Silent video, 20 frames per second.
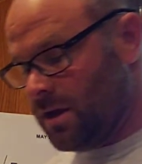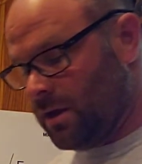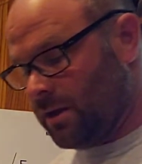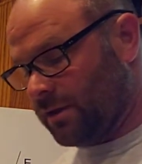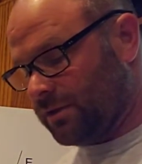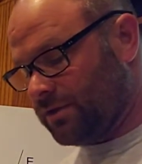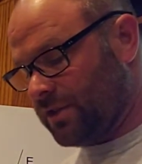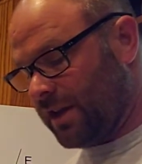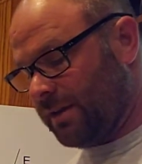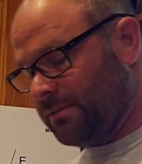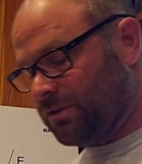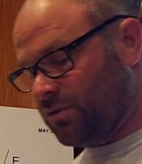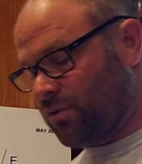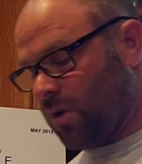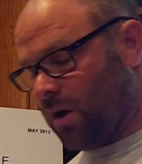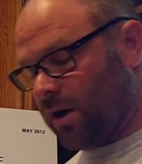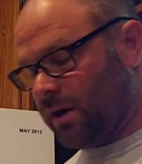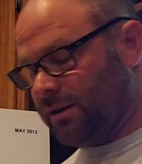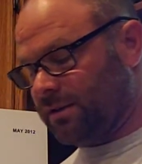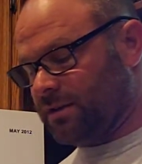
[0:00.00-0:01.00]
The same
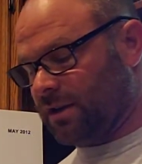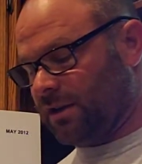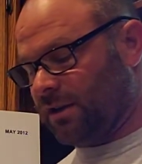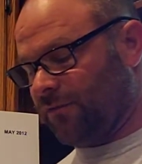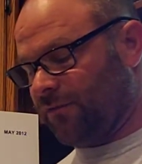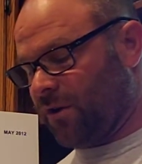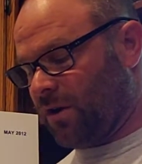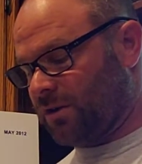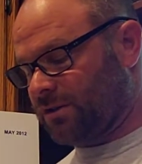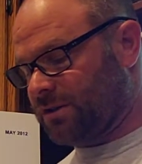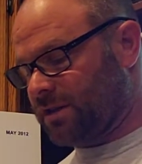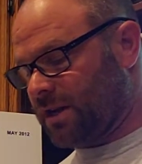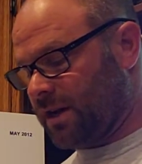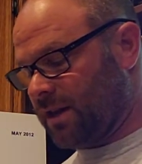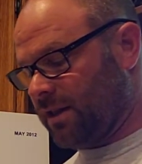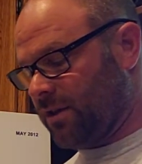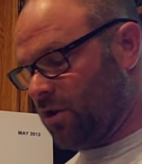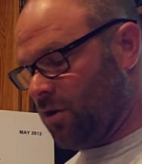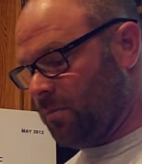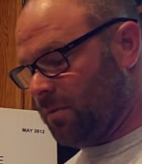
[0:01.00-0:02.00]
squad is on the far side
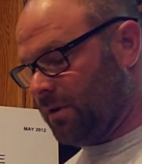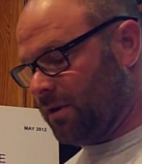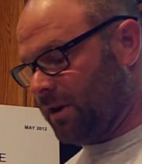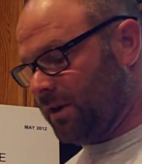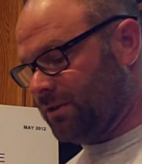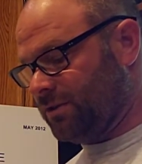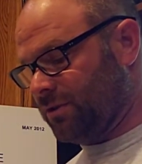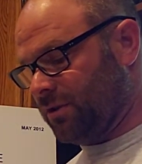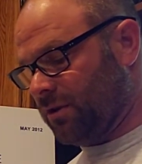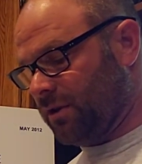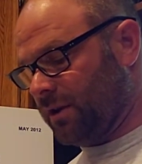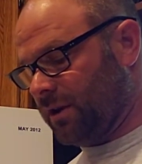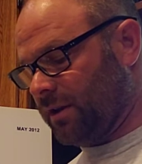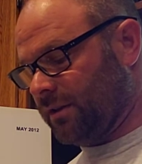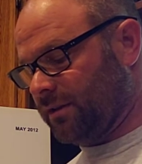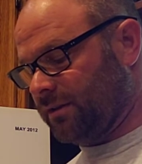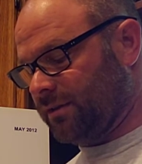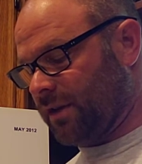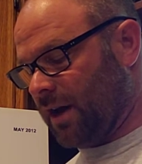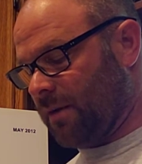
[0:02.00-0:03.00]
of the open danger area at
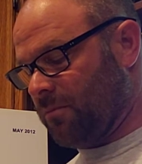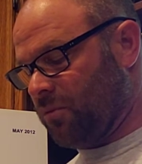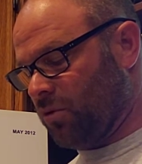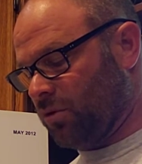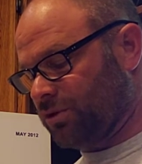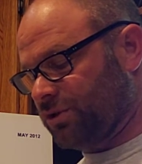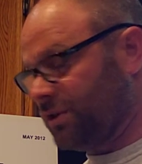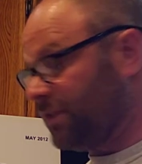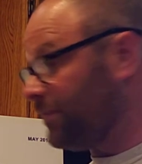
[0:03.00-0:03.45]
the top portion